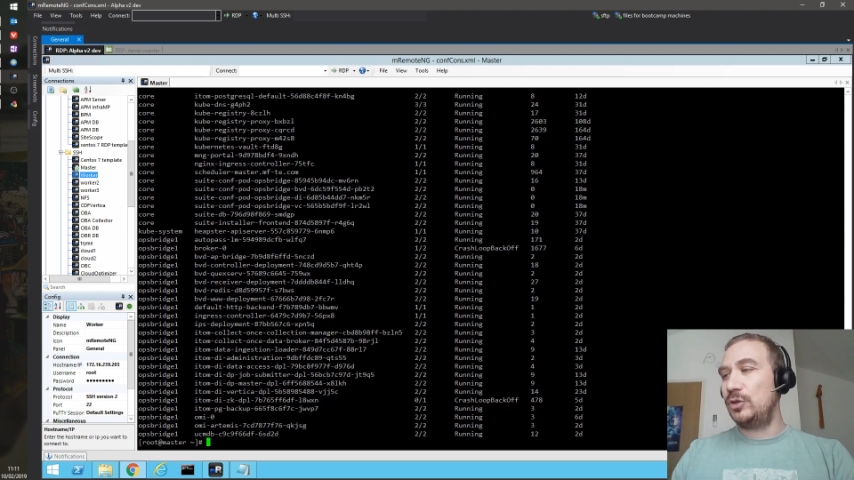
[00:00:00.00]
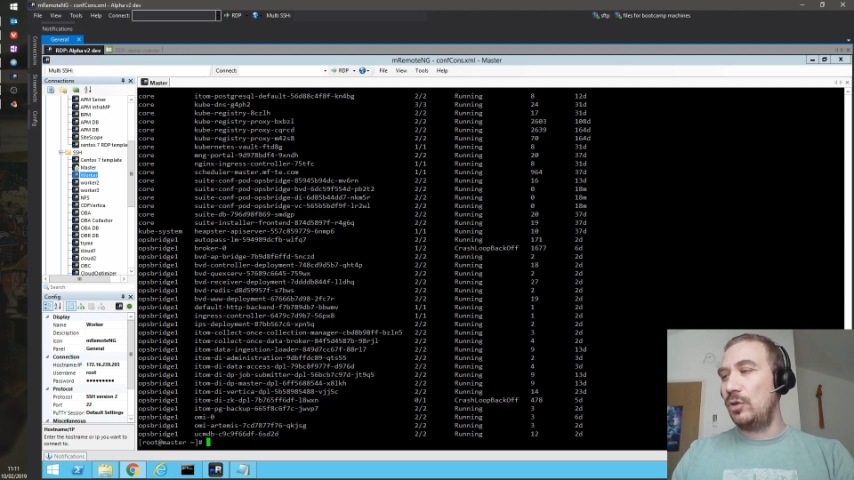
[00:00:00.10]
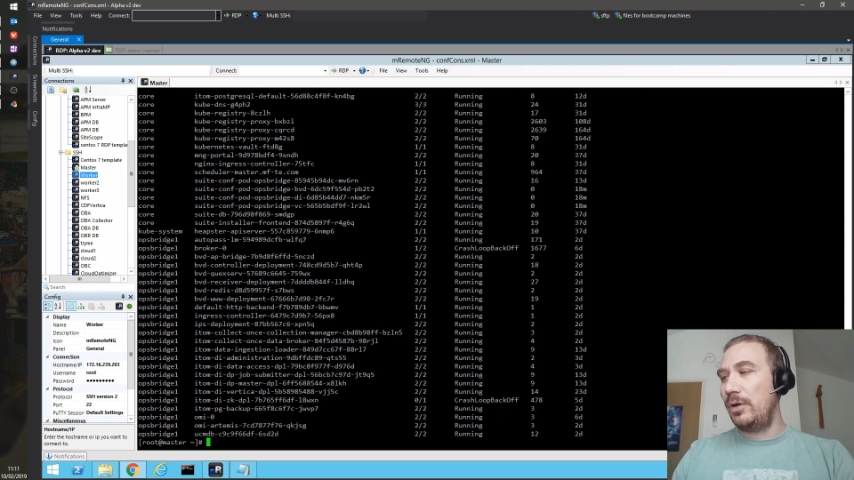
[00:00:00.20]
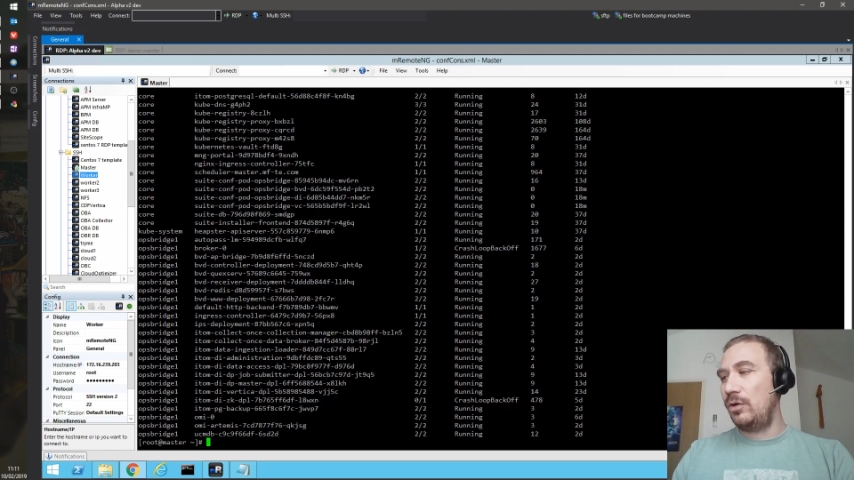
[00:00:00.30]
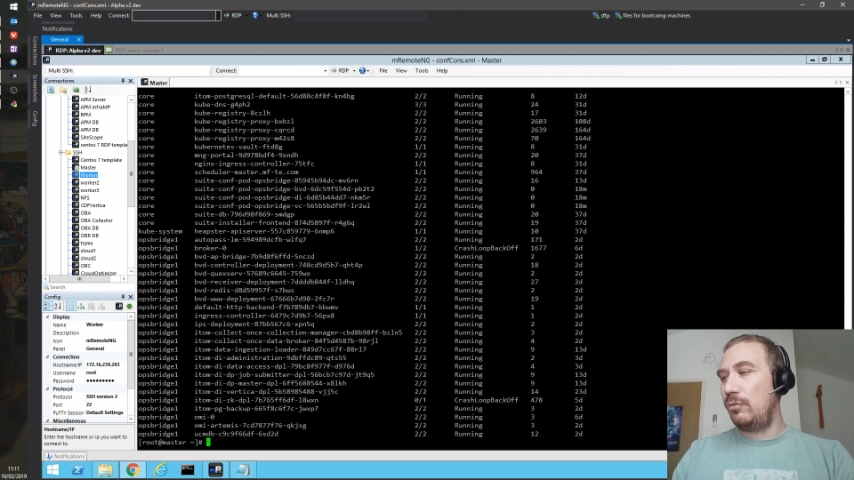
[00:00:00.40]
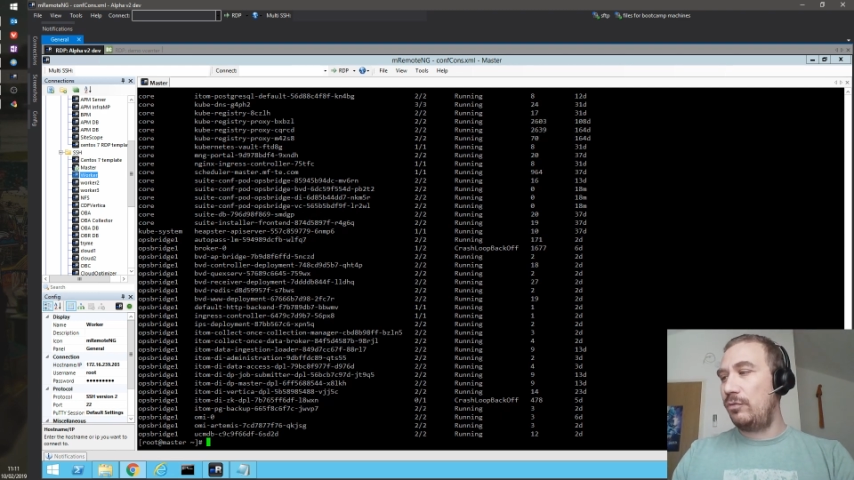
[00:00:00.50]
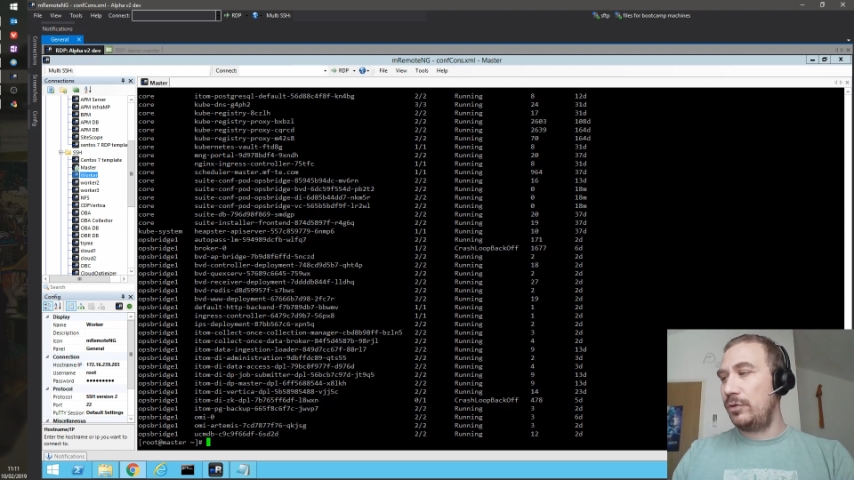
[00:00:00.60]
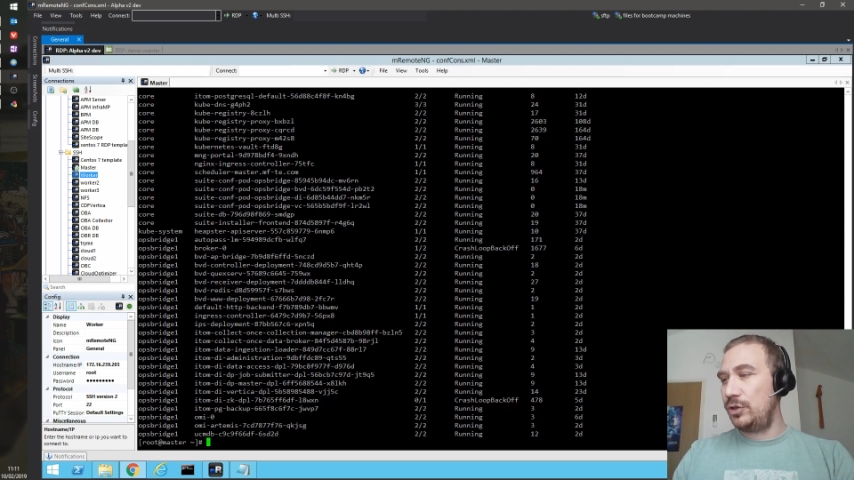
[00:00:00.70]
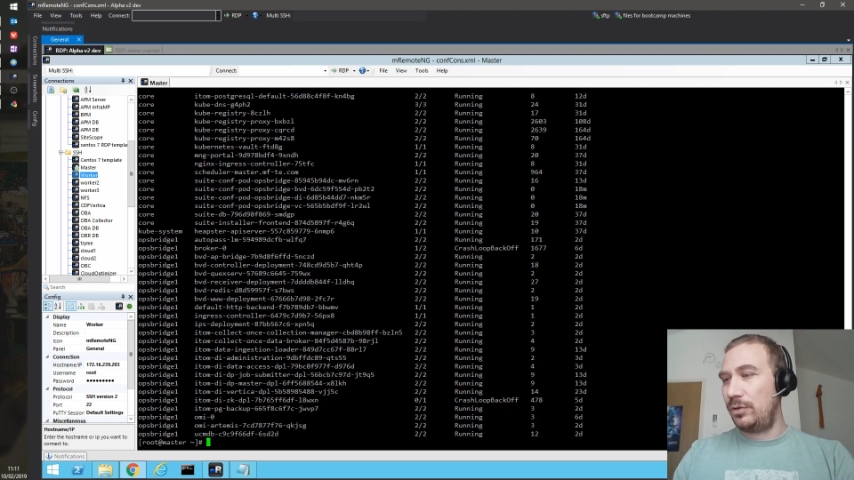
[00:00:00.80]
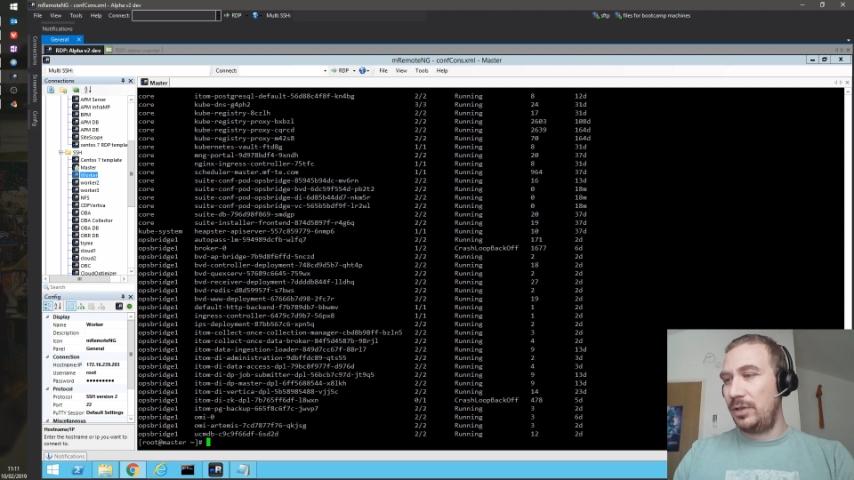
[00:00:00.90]
So I know for
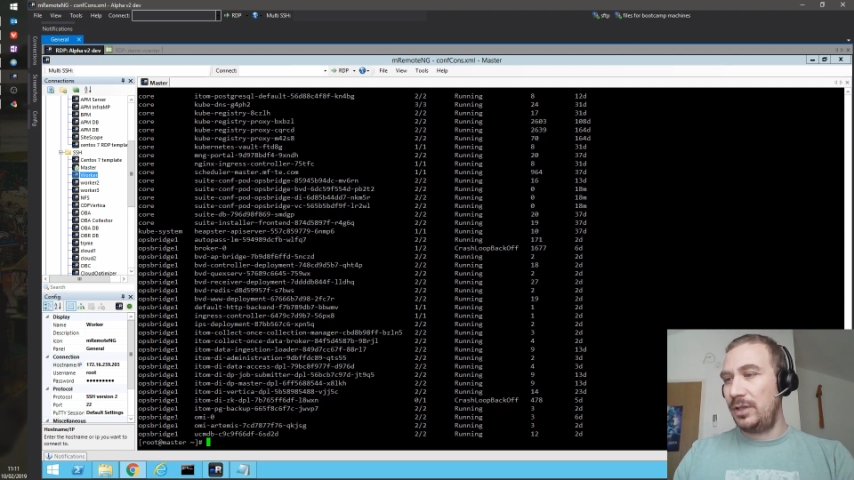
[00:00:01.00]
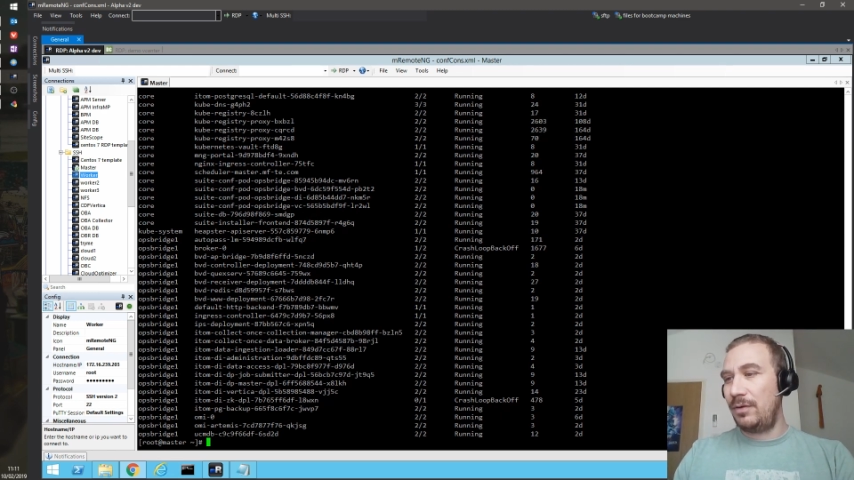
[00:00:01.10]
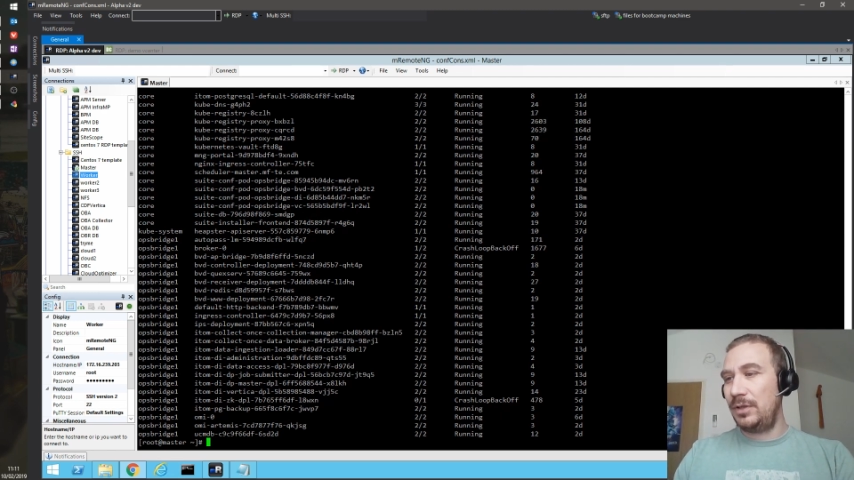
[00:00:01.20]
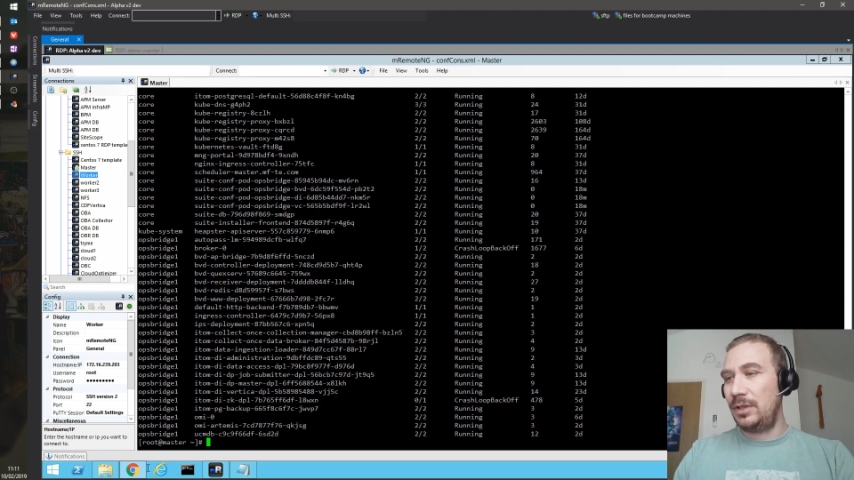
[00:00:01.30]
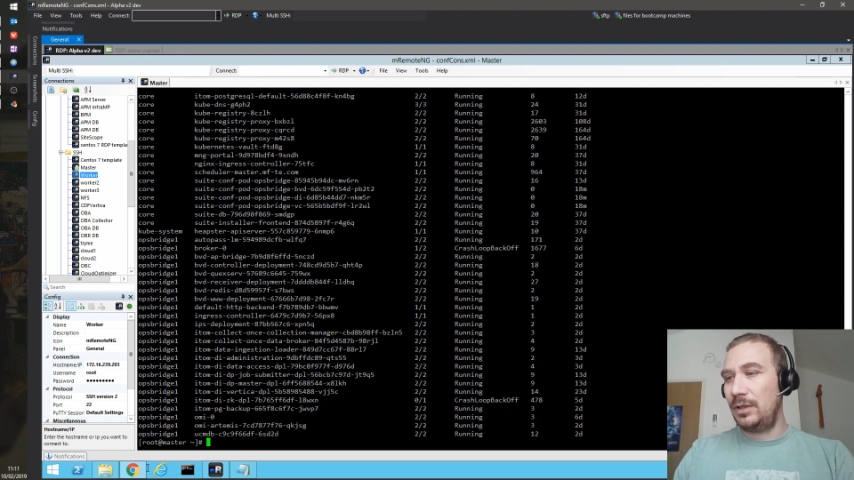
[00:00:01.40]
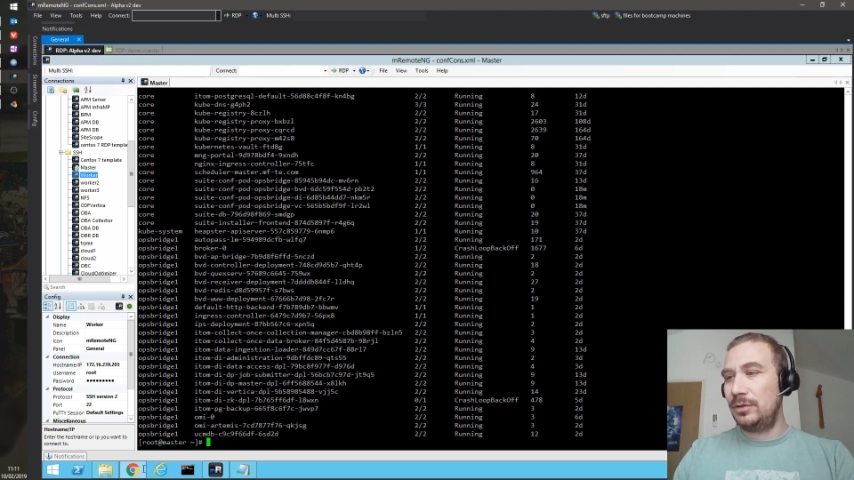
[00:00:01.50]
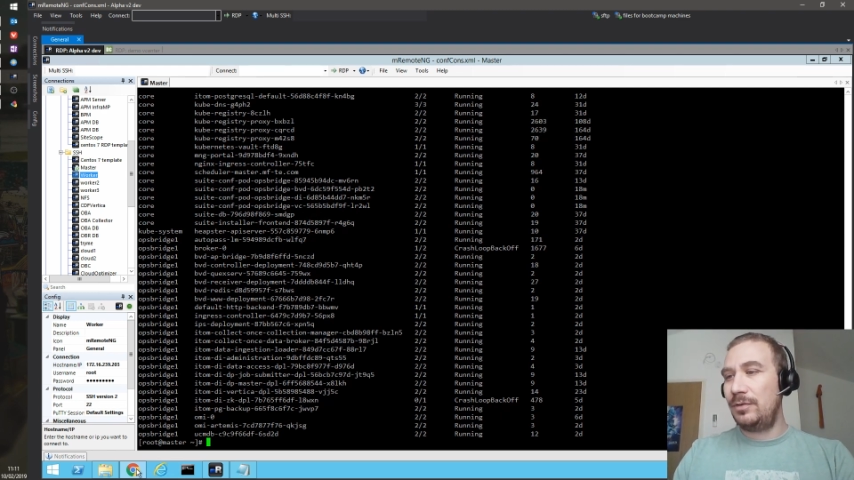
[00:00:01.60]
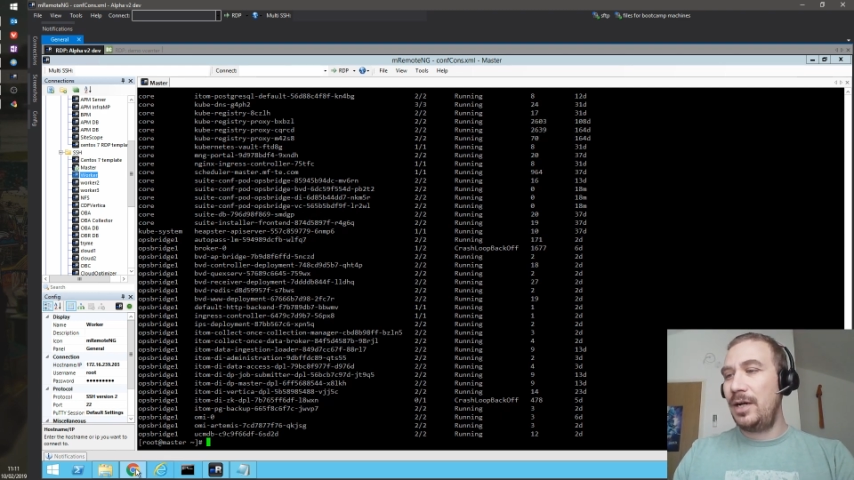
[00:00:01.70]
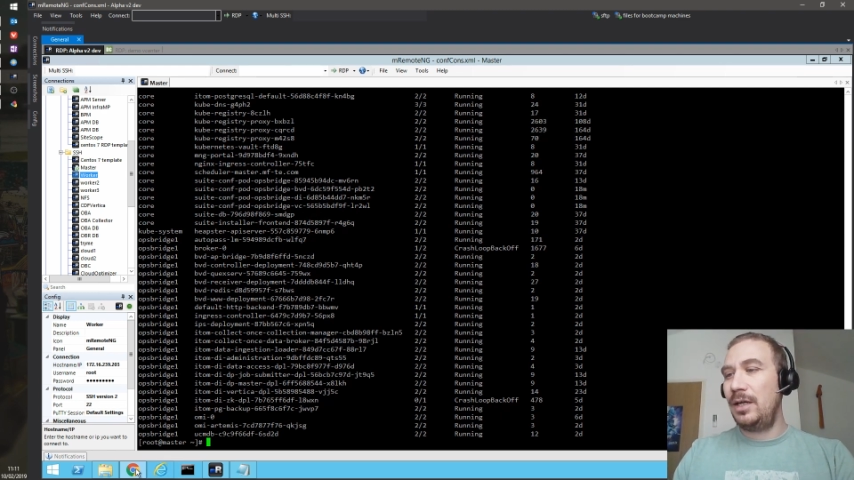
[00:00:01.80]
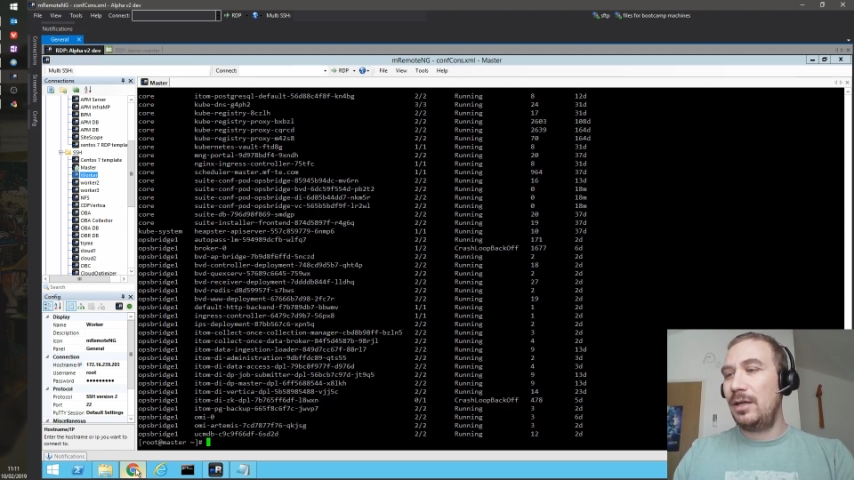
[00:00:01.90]
sure that everything is
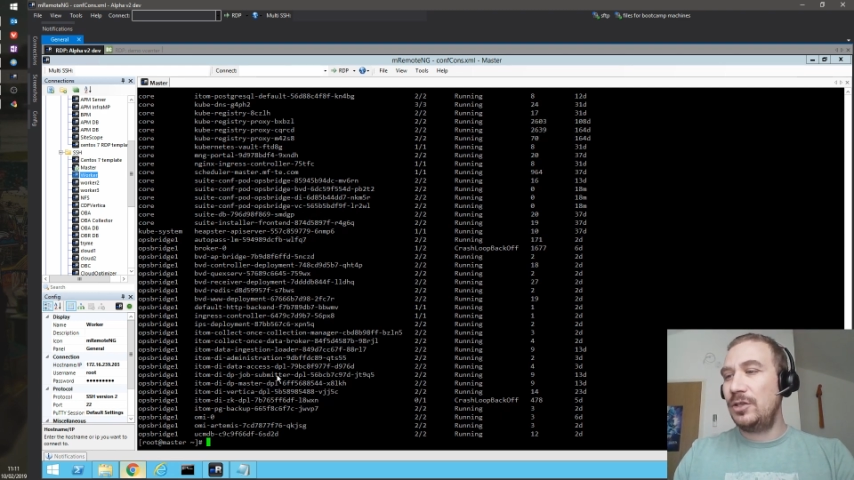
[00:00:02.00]
running.